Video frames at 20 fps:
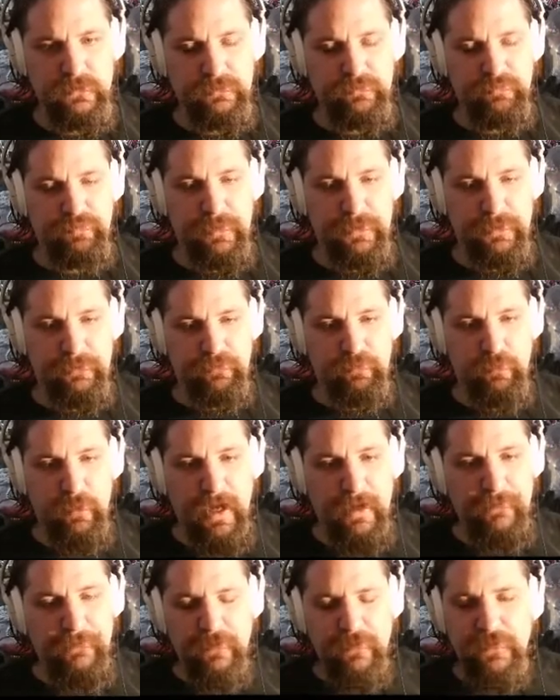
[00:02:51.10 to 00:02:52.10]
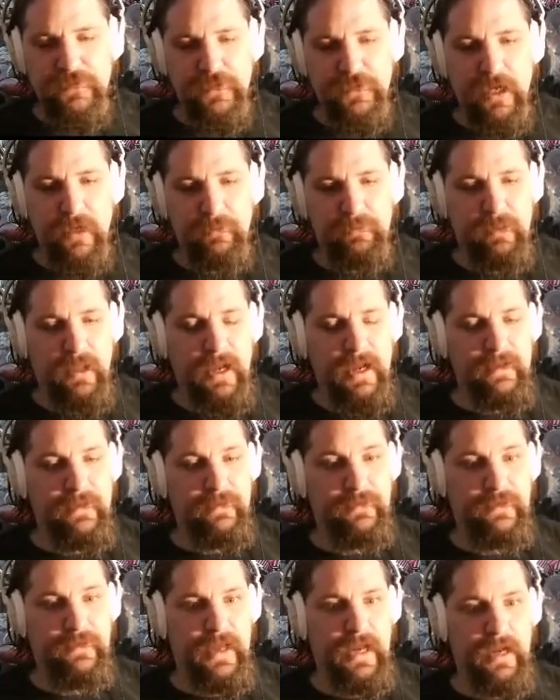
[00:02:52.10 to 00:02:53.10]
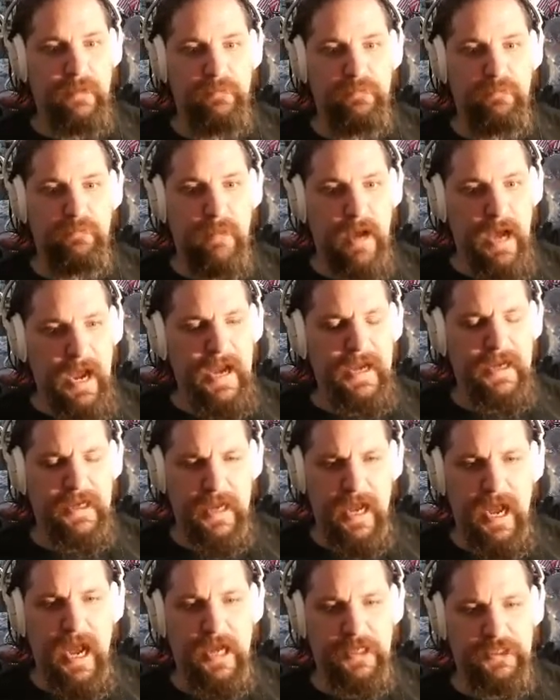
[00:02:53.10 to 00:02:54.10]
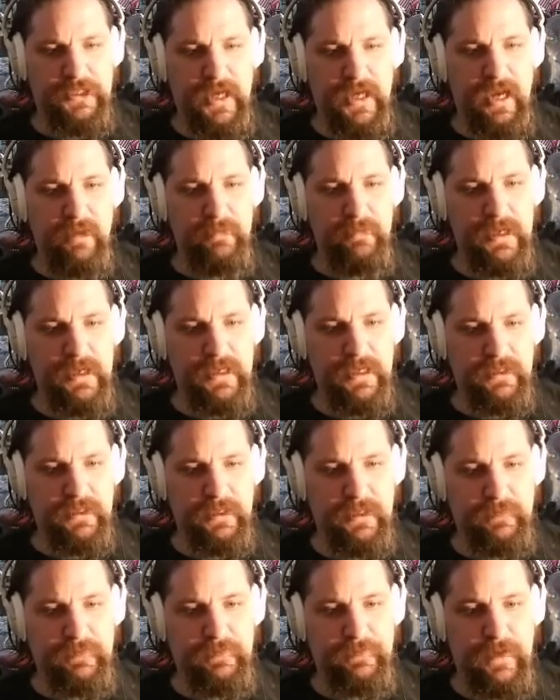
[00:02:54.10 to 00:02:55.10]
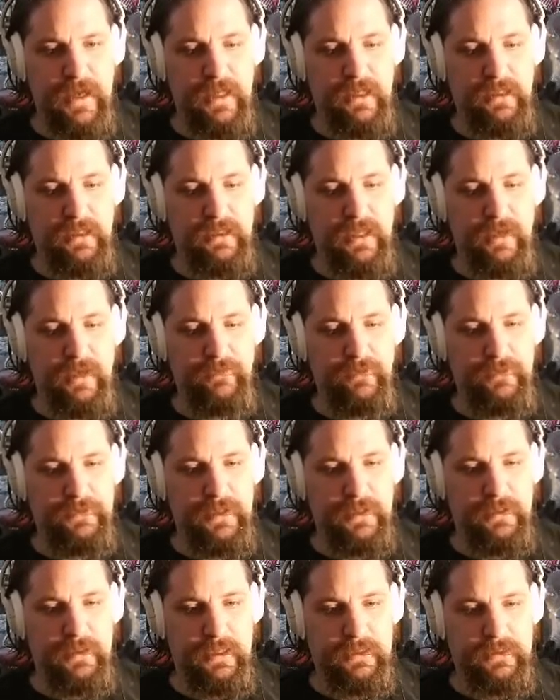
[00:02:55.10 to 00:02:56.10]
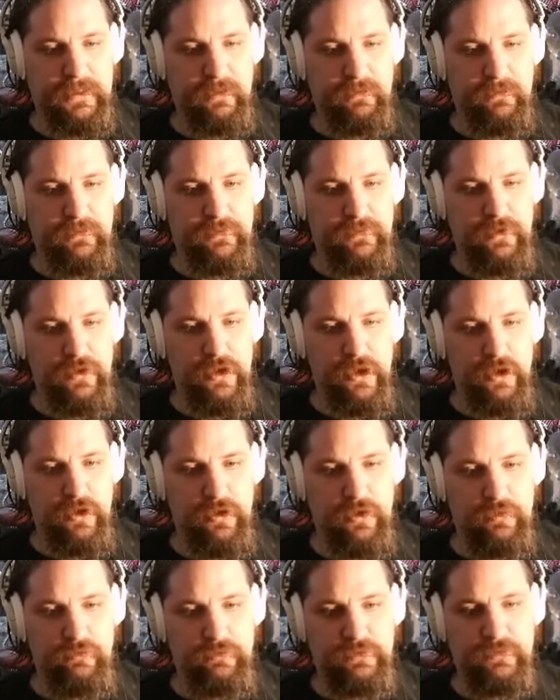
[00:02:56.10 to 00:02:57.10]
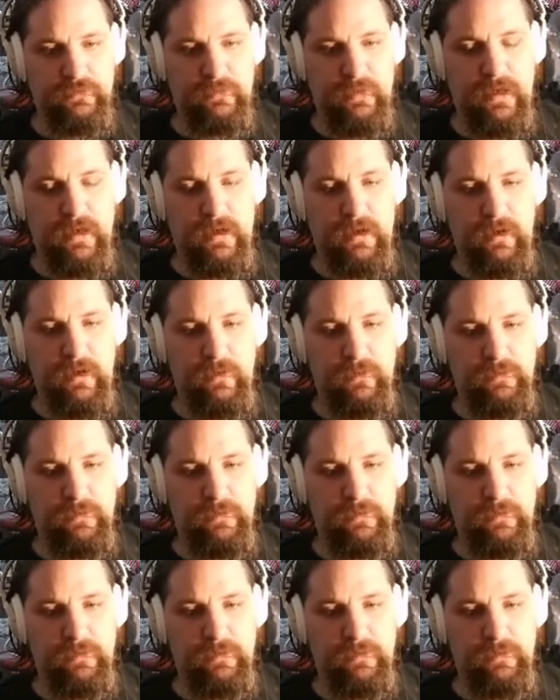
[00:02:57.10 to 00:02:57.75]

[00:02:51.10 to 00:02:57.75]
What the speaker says: but when I first started playing this game, my gosh, I immediately fell in love with it like there was no tomorrow.